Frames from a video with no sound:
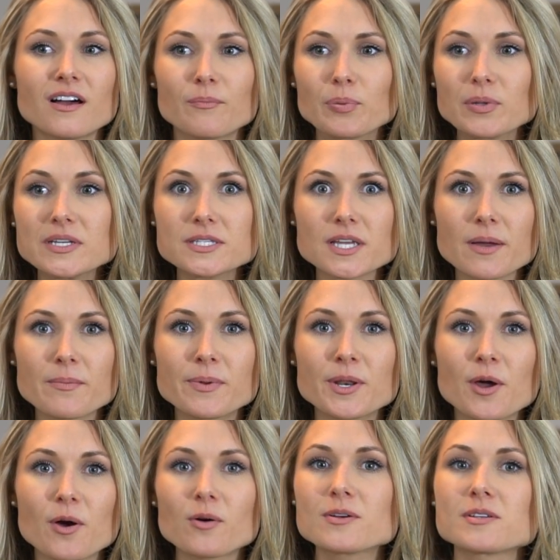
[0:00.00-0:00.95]
please let me
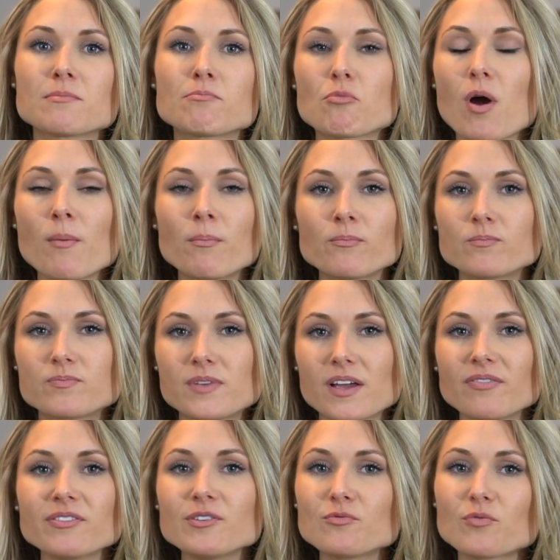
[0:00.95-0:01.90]
know, because I'm
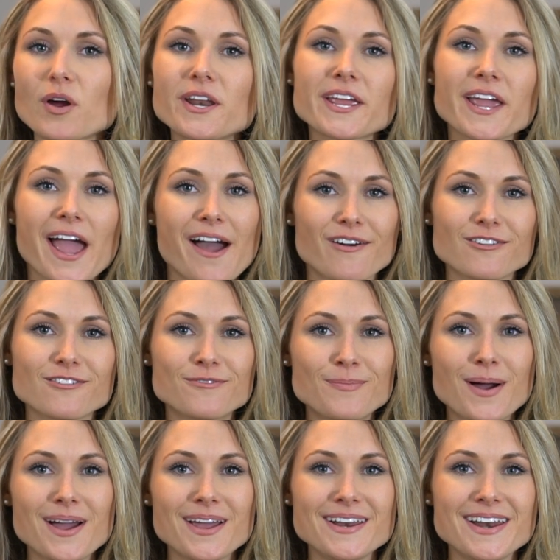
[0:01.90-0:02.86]
definitely running out of
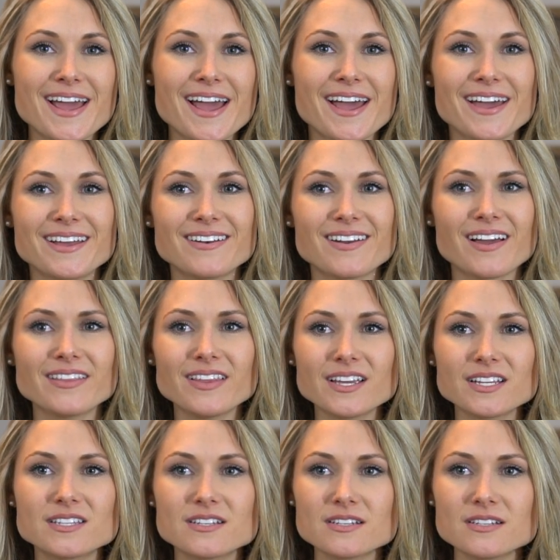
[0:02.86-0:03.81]
mine, and I'd
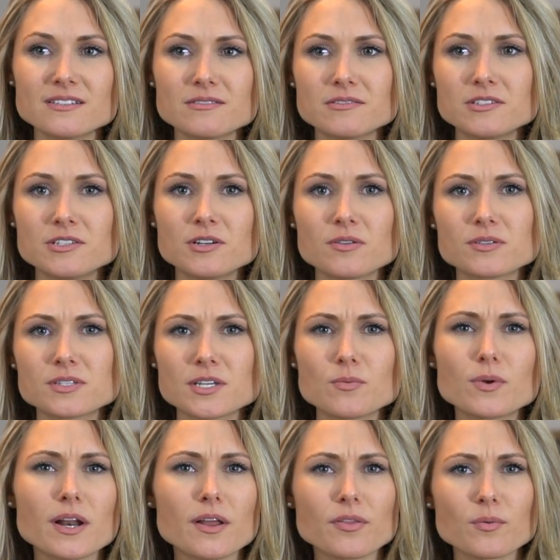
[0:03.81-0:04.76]
like to, you know, see
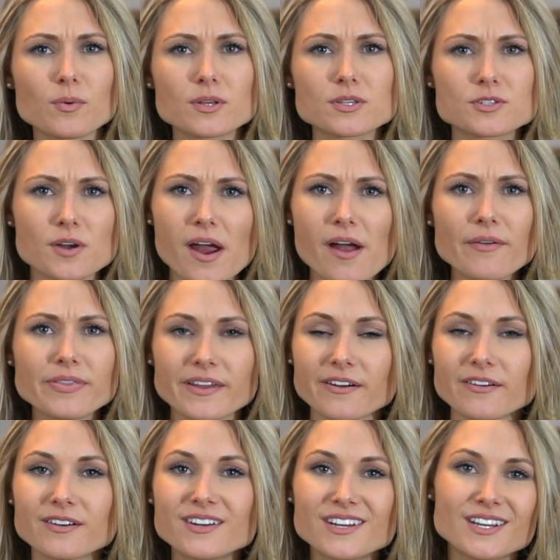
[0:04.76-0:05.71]
what other ones are out
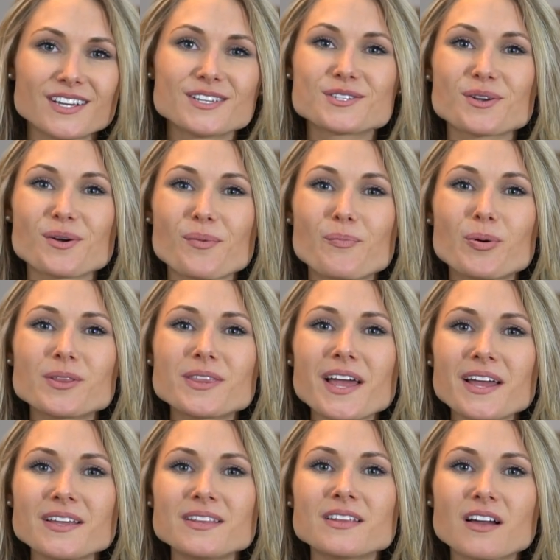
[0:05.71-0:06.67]
there. So put
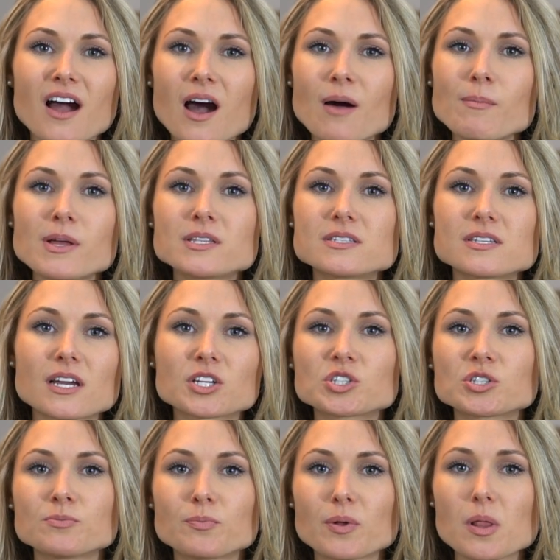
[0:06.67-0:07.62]
that in the comment
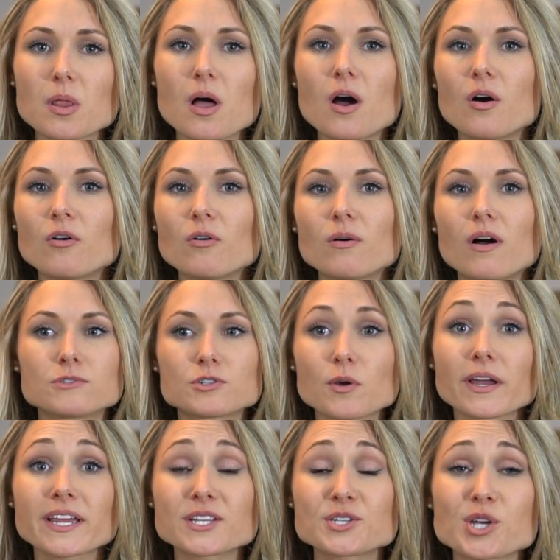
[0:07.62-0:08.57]
section below so
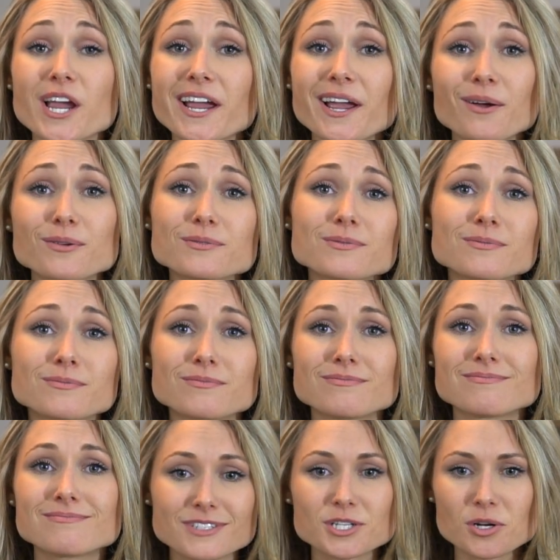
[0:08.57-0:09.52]
I can check out
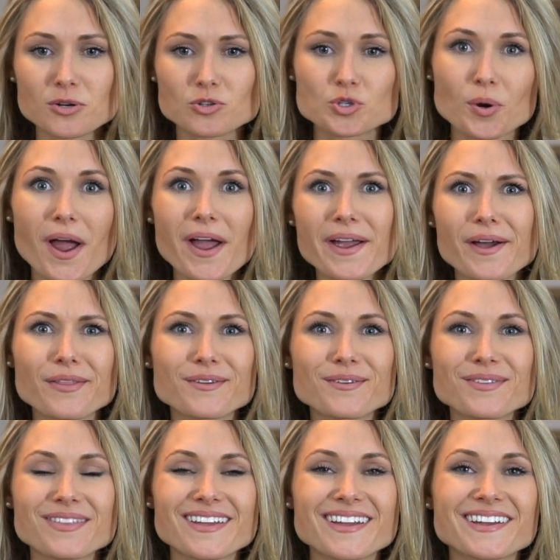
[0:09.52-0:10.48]
and, you know, try other
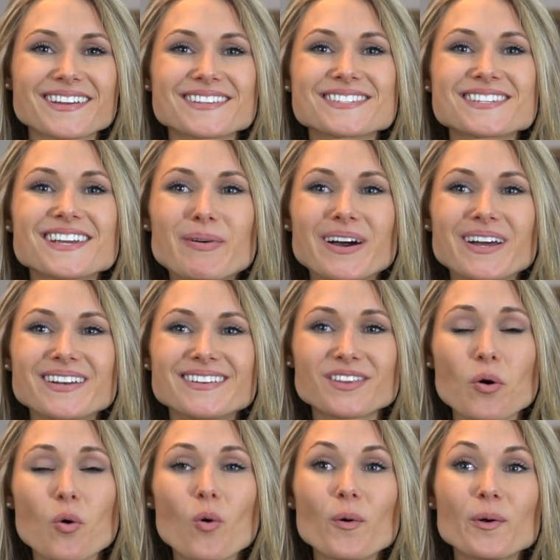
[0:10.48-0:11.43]
things. But
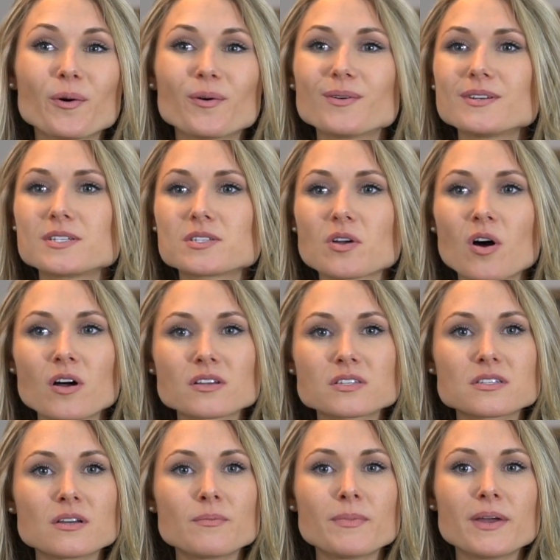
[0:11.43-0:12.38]
the oil is
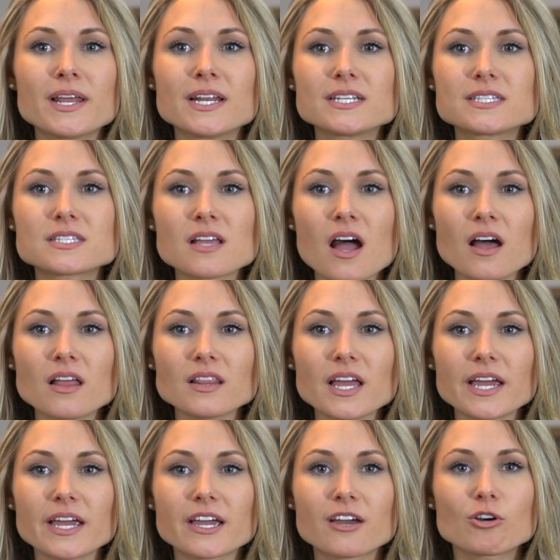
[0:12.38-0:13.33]
awesome, and it's not
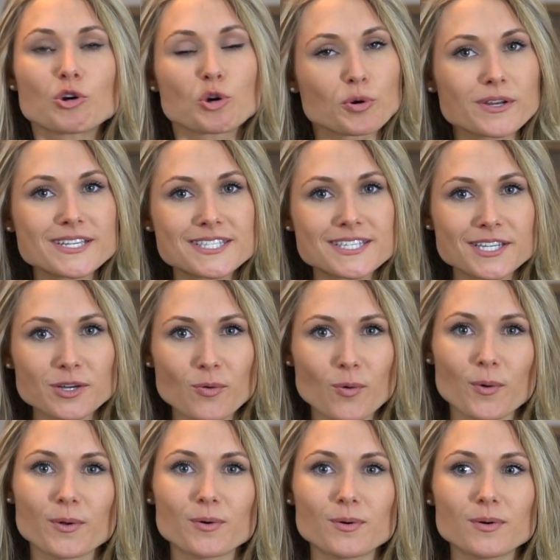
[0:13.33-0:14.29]
like greasy
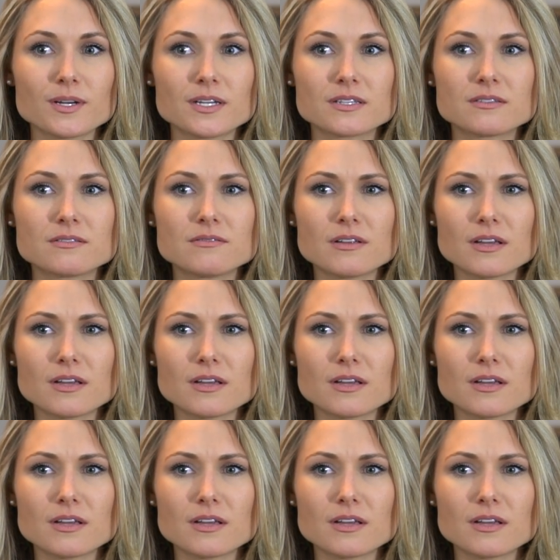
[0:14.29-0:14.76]
oil. It